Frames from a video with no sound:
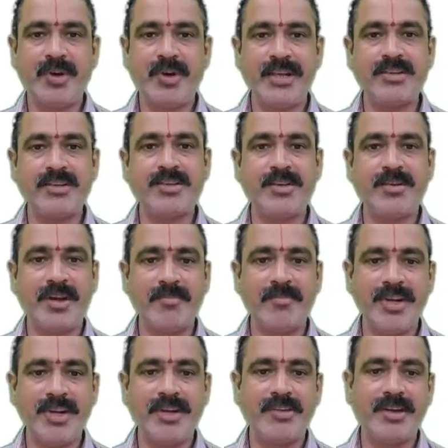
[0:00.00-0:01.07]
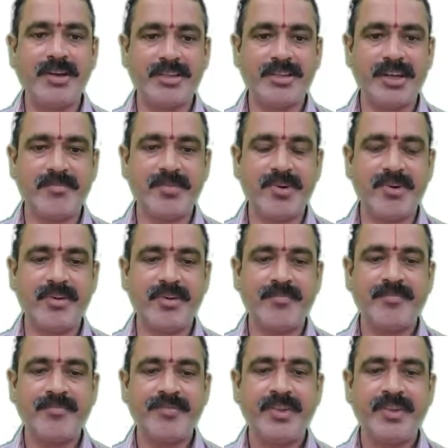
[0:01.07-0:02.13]
Once you complete your checkbook,
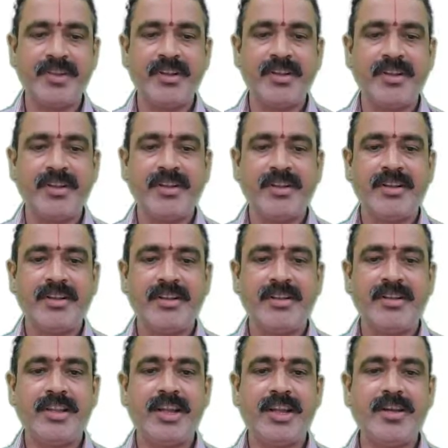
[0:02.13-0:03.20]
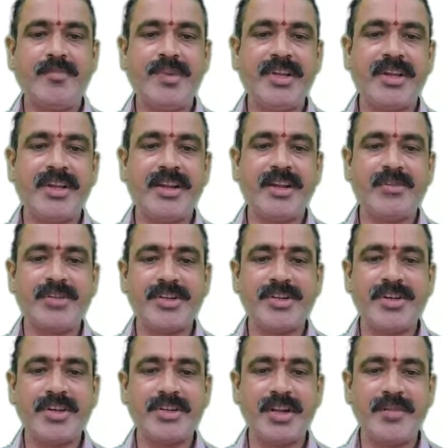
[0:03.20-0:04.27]
there will be a
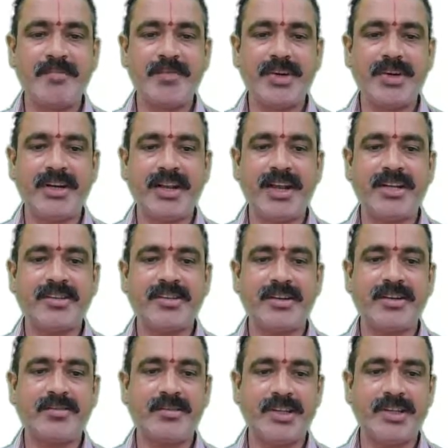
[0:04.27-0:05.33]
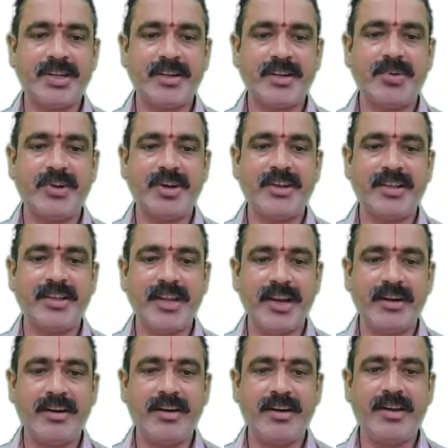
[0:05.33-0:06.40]
requisition slip attached to the checkbook at the
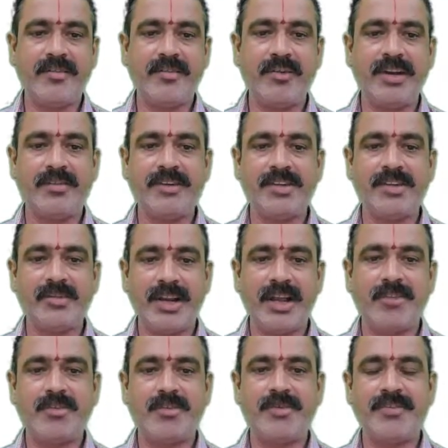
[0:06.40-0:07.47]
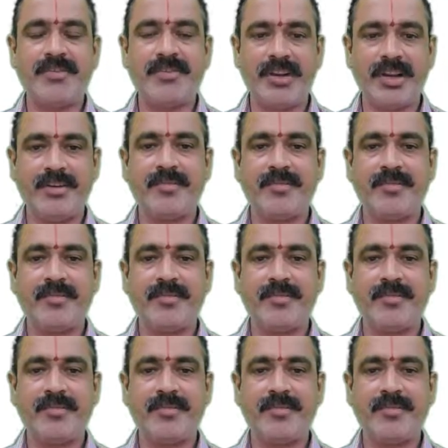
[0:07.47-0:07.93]
end, which will have to be filled